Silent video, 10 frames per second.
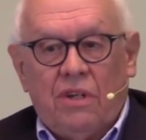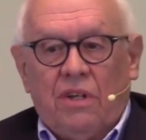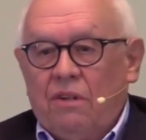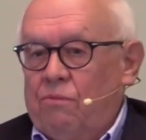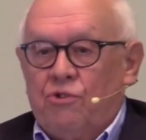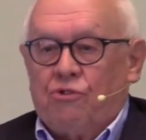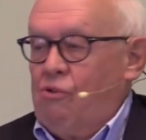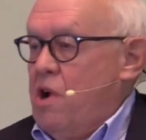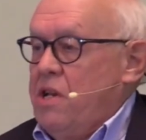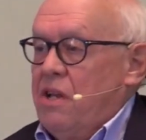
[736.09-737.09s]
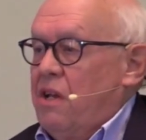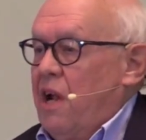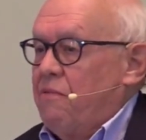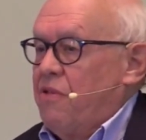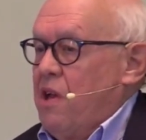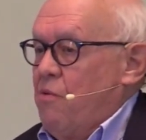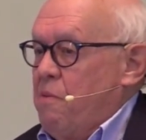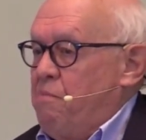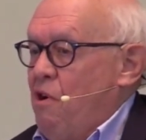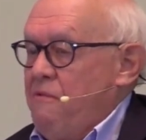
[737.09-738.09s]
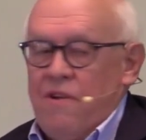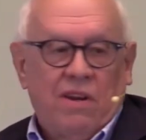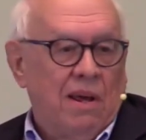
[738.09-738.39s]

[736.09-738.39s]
It was great. Everything went perfect.